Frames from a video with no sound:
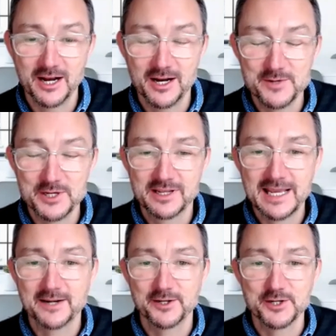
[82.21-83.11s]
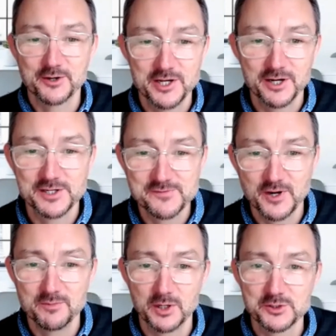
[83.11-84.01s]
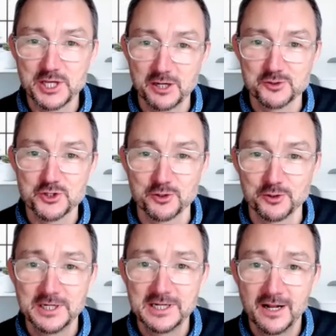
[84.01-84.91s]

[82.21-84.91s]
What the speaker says: I mean, Canada, I know, is very multicultural.